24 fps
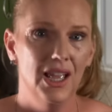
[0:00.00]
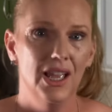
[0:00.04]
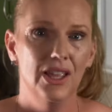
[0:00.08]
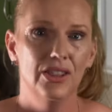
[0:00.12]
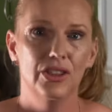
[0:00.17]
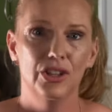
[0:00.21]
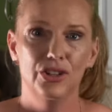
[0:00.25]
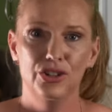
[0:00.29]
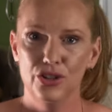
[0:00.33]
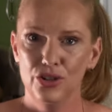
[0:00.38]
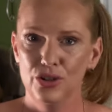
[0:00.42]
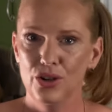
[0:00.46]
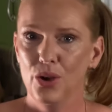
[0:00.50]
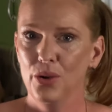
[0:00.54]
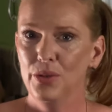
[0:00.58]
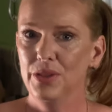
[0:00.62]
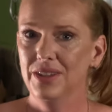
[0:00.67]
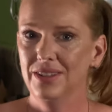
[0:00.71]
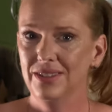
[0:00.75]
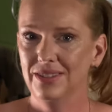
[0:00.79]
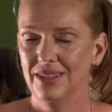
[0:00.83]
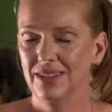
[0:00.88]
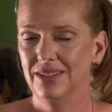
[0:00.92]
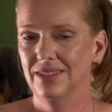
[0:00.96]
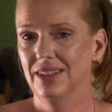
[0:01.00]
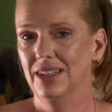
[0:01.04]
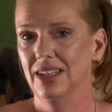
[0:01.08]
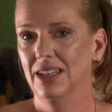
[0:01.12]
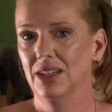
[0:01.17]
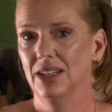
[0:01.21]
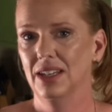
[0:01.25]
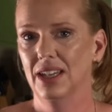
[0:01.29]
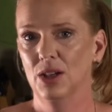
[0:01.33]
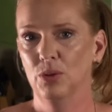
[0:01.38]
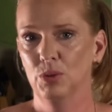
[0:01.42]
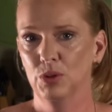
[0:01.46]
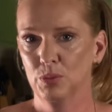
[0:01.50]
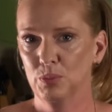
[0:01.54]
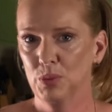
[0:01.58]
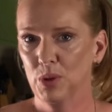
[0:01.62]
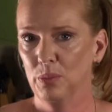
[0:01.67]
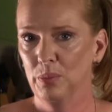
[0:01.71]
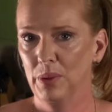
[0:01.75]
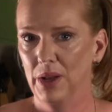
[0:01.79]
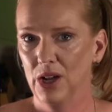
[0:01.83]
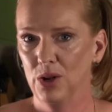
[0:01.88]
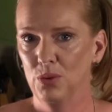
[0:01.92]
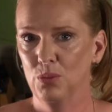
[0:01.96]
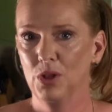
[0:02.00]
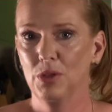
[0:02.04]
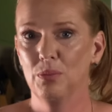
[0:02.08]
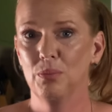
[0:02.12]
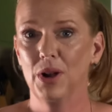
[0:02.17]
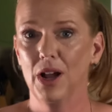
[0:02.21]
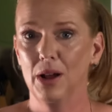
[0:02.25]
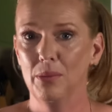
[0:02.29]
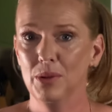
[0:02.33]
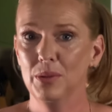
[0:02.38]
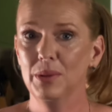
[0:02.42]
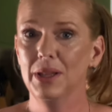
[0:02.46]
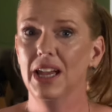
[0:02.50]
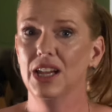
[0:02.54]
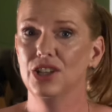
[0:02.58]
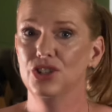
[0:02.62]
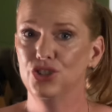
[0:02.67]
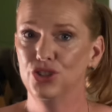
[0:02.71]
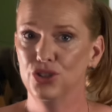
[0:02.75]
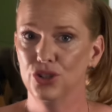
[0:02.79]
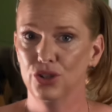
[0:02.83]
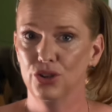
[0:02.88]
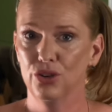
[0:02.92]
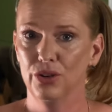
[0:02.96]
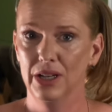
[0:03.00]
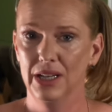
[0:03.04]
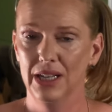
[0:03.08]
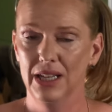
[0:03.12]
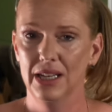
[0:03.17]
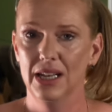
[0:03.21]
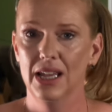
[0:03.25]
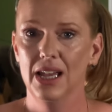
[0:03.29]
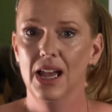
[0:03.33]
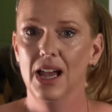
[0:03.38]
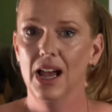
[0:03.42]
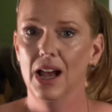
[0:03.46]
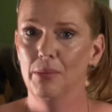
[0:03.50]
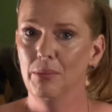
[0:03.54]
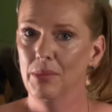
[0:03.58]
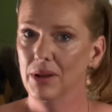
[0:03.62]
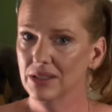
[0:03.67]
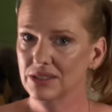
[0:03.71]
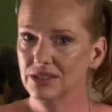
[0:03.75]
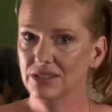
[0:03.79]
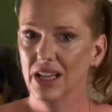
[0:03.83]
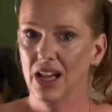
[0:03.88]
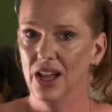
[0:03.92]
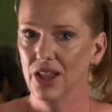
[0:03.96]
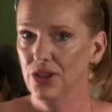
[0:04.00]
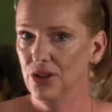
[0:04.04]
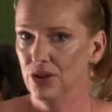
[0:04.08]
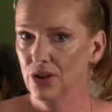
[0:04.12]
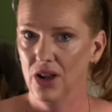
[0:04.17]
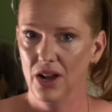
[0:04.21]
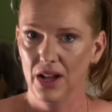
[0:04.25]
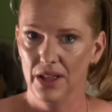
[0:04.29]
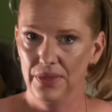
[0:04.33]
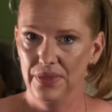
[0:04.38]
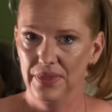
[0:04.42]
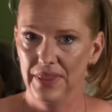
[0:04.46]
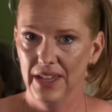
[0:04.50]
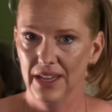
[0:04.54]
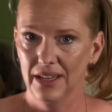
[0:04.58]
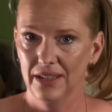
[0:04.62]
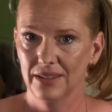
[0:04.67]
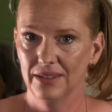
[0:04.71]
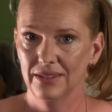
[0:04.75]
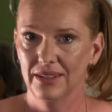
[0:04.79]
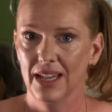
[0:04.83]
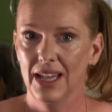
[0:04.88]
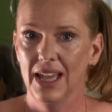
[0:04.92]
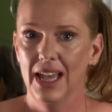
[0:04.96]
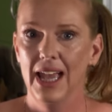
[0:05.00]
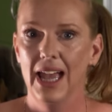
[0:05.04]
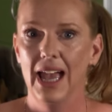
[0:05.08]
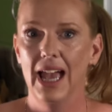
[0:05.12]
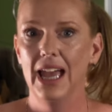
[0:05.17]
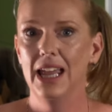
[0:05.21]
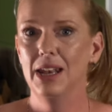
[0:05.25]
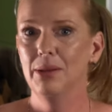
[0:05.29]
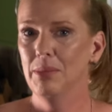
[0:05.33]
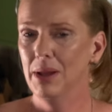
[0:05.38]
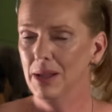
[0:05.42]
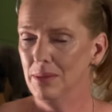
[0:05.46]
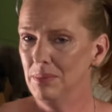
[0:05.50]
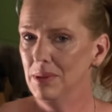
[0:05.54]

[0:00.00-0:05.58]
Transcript: then you know the seasoning it was prepared with probably has sugar in it, amongst other odd things, and it might